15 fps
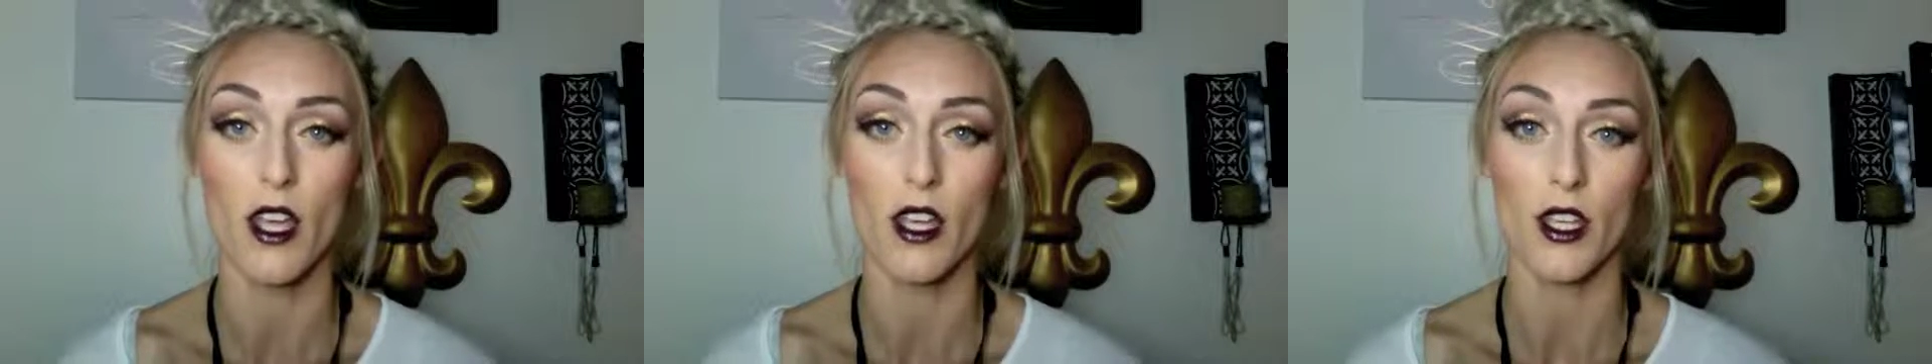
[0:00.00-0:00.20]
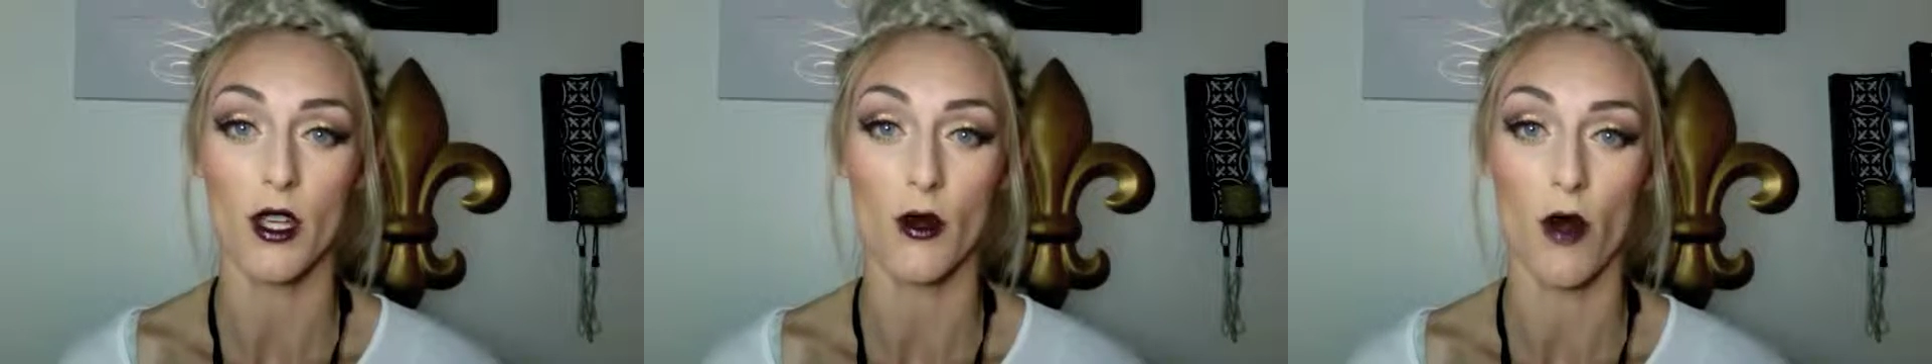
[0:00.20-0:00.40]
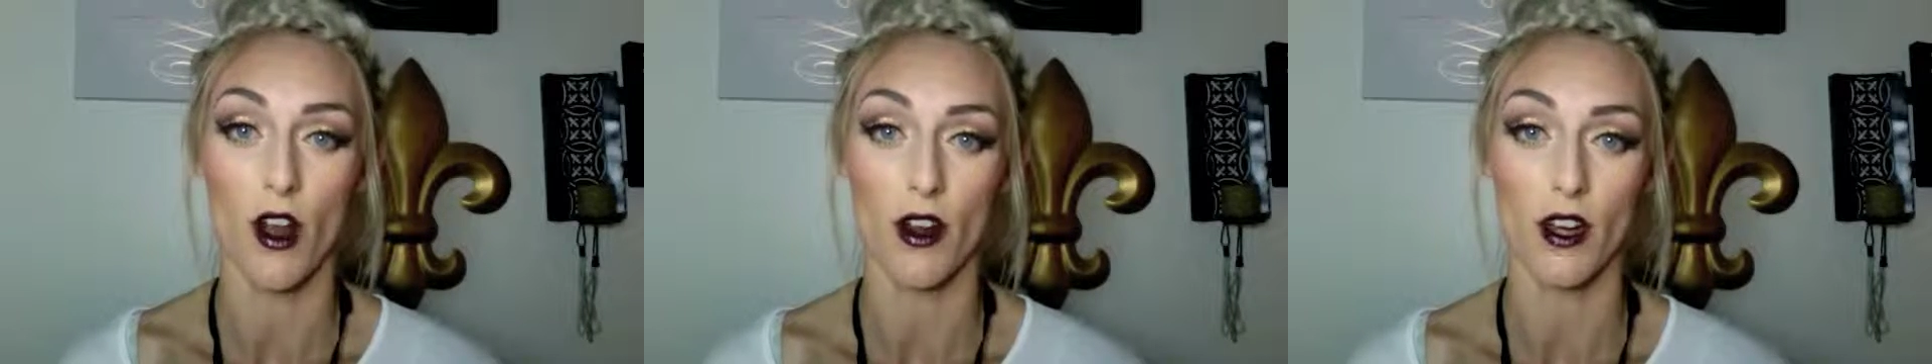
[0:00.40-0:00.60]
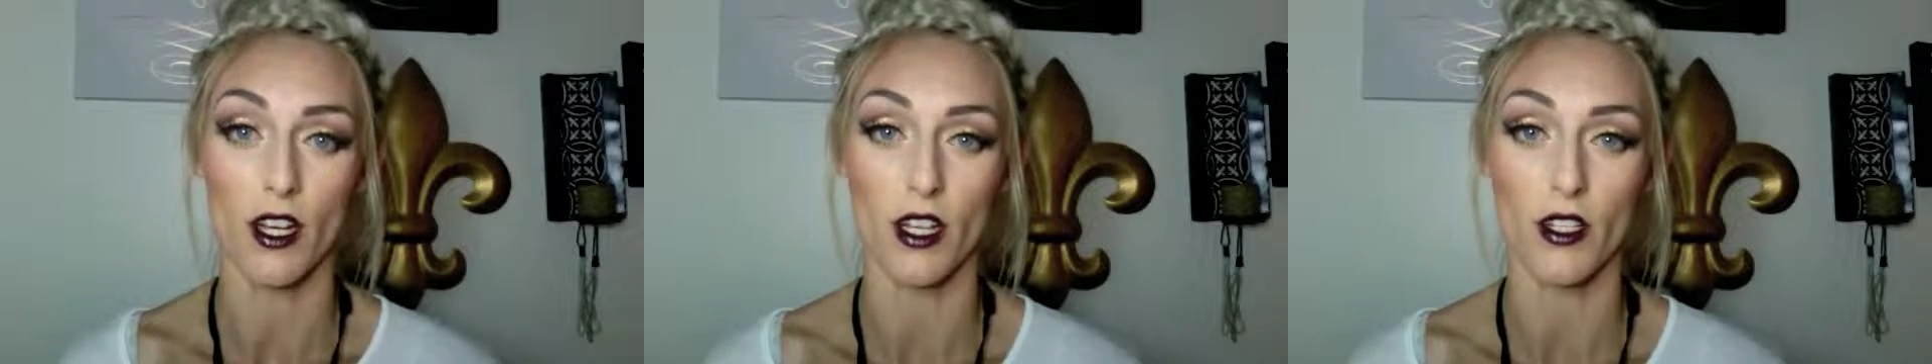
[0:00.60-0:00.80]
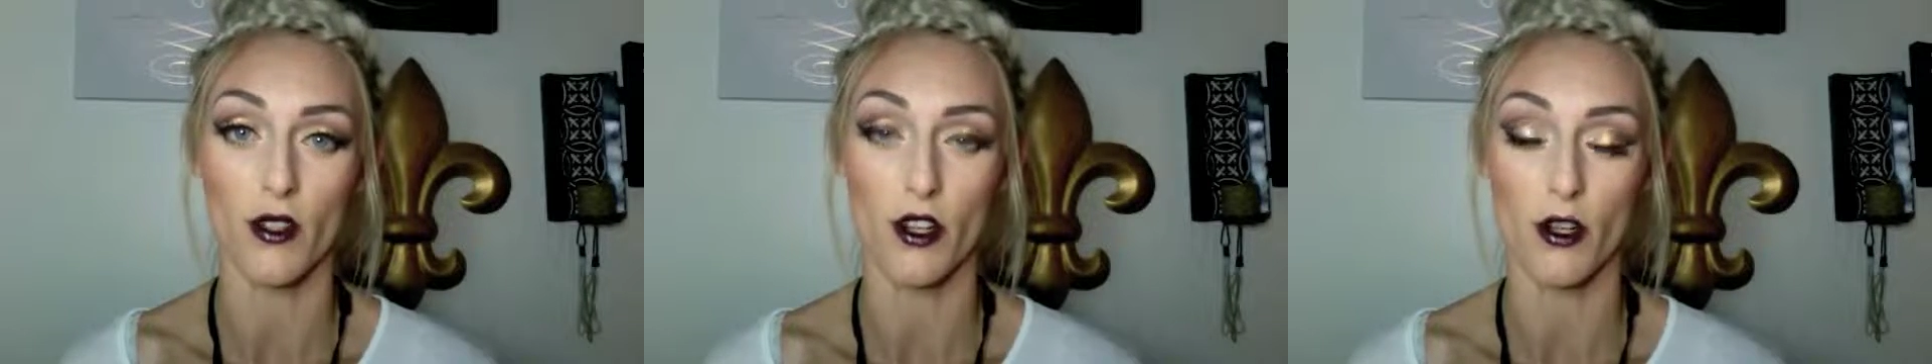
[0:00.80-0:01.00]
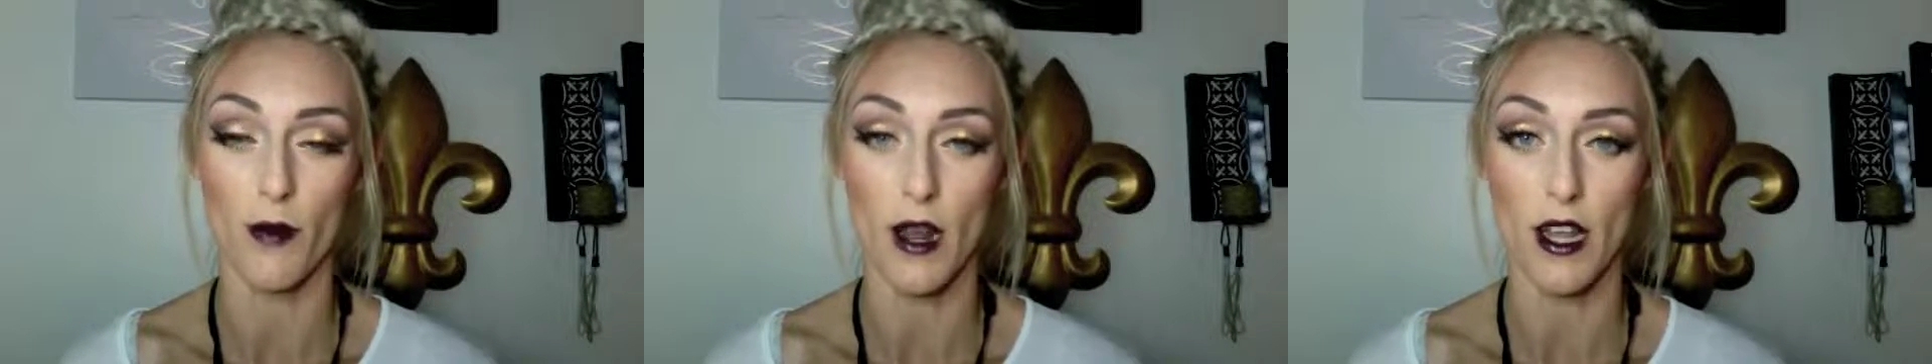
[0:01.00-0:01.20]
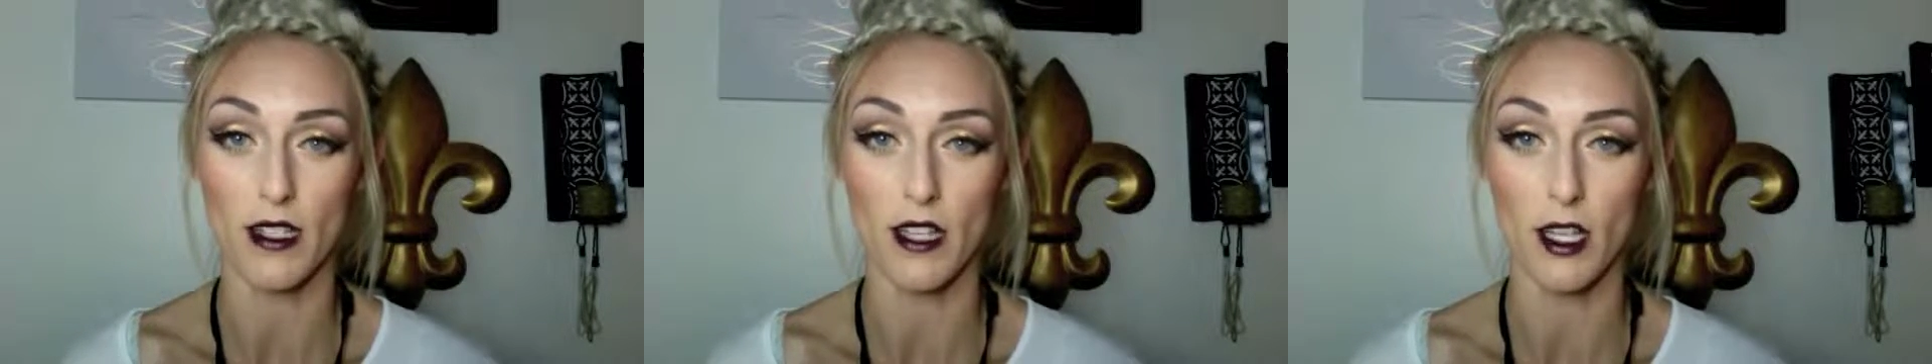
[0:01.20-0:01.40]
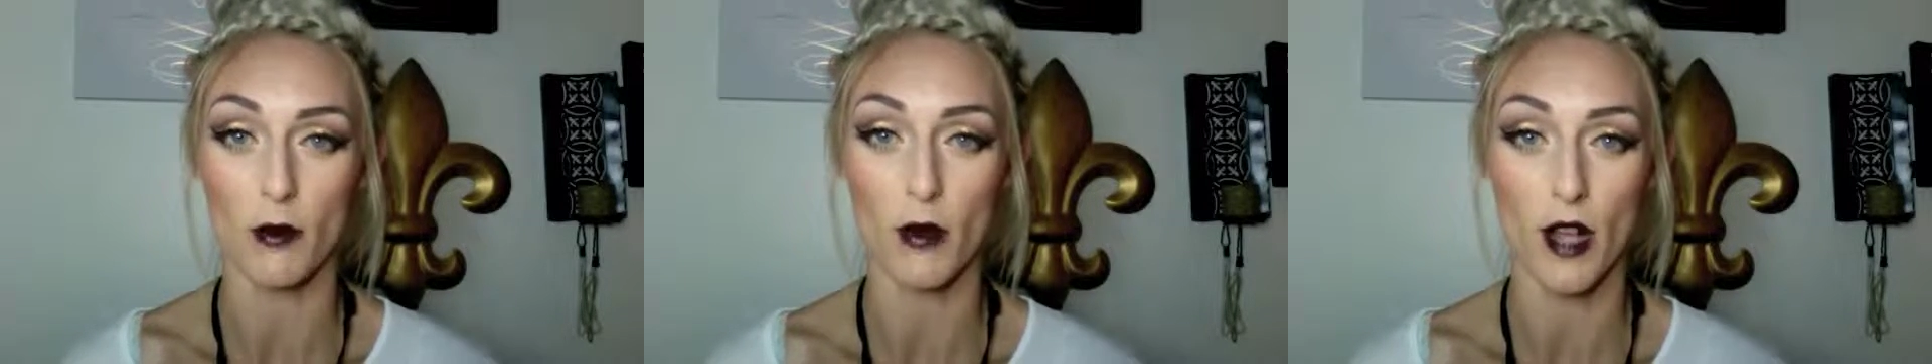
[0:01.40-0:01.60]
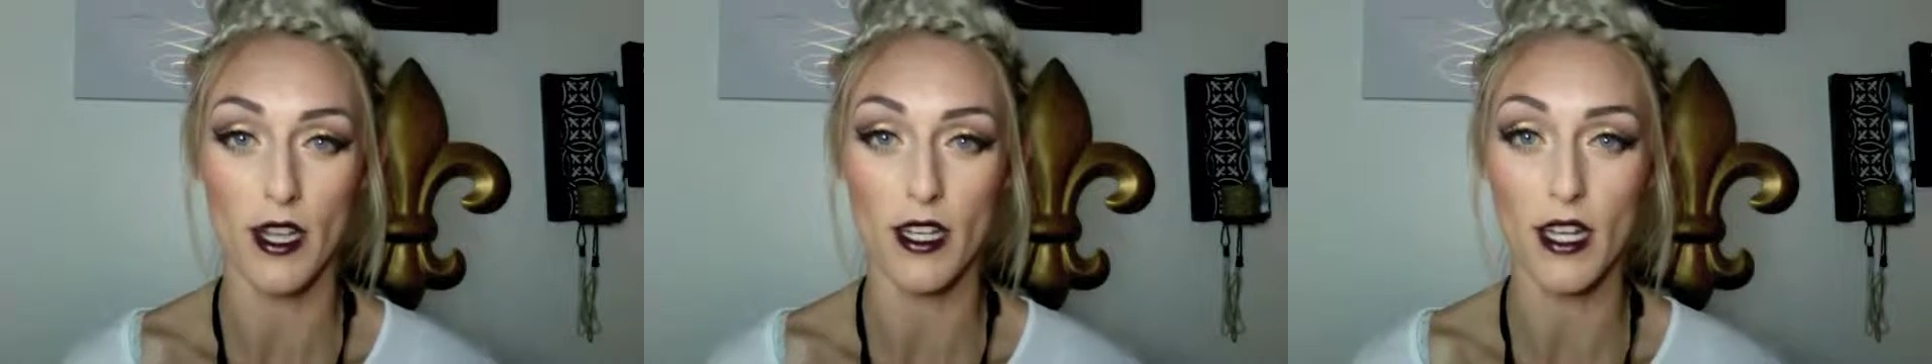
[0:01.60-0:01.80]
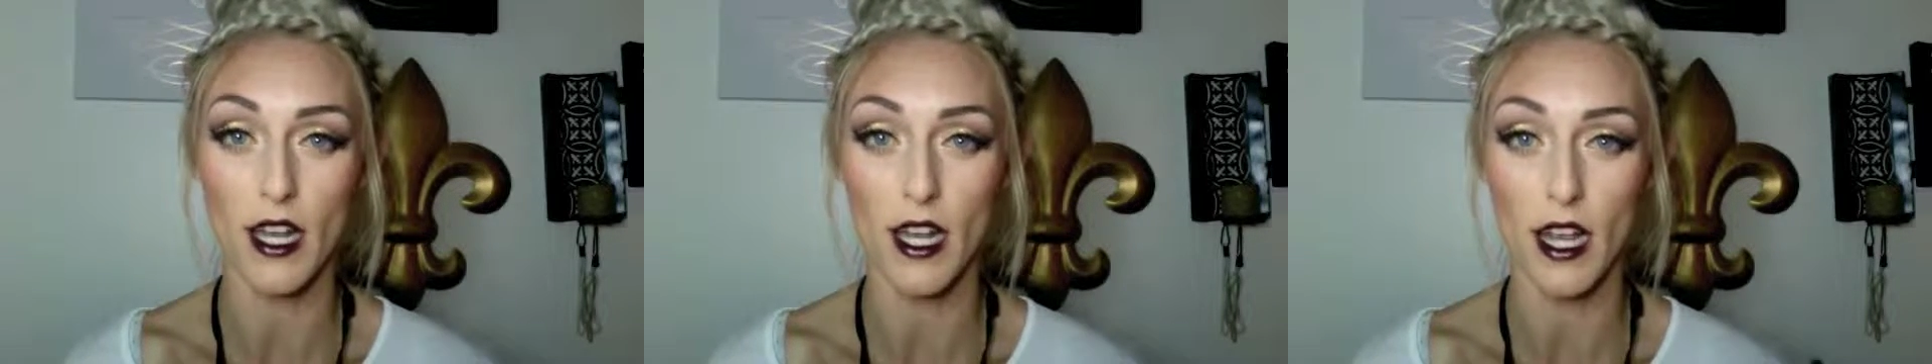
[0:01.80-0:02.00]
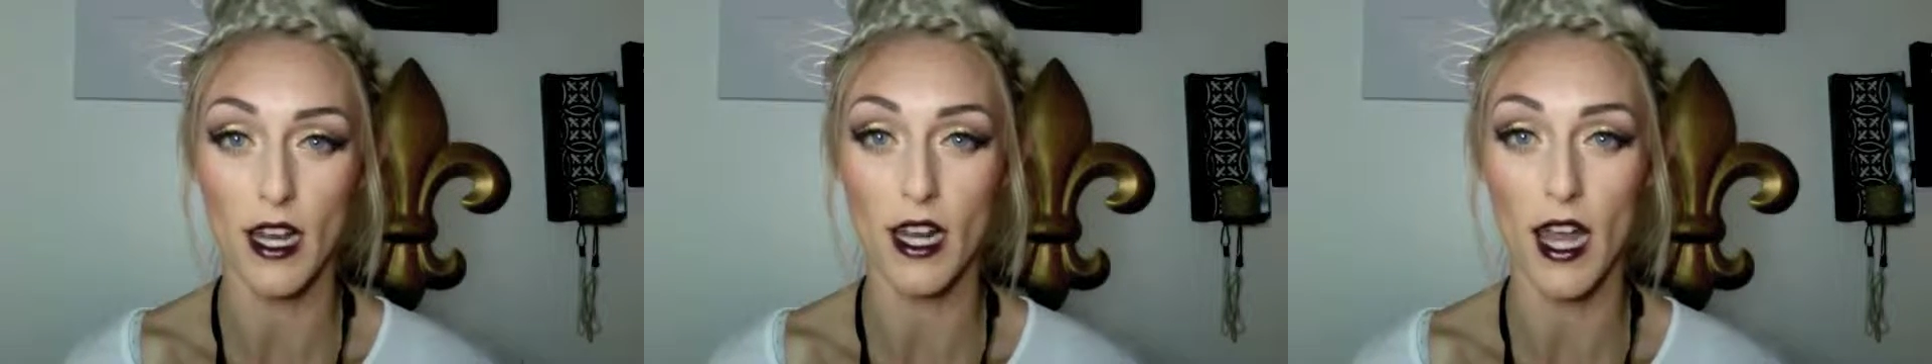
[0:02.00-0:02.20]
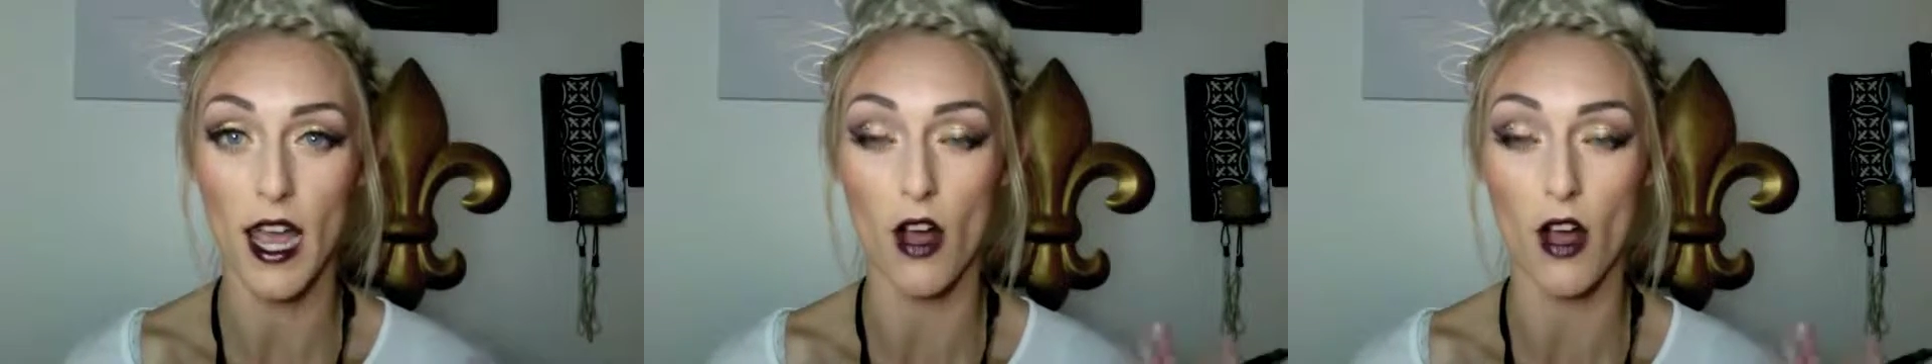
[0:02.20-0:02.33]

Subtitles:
you are going to do your basic blending and get